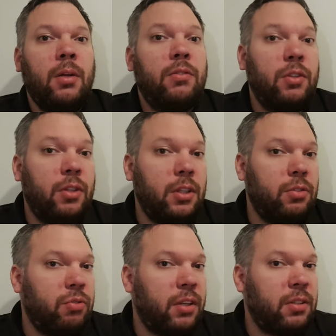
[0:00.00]
to the
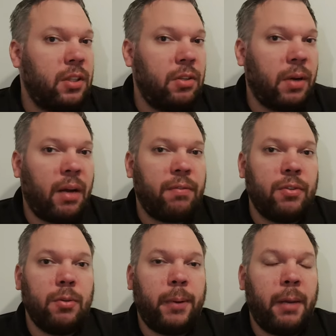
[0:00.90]
address that you have on
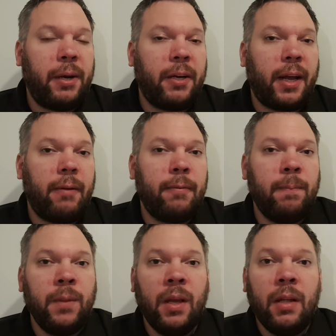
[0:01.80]
your PayPal account,
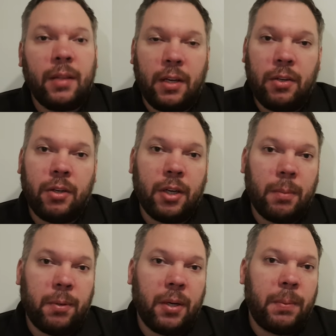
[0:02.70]
then you can
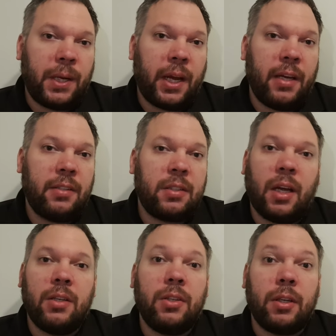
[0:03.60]
open up a case
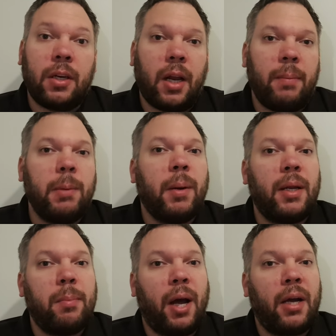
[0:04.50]
and you can claim your
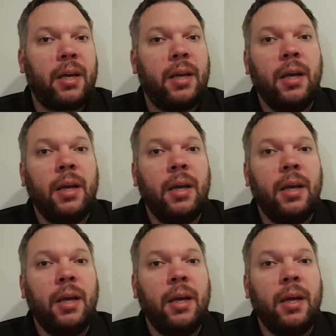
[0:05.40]
money back.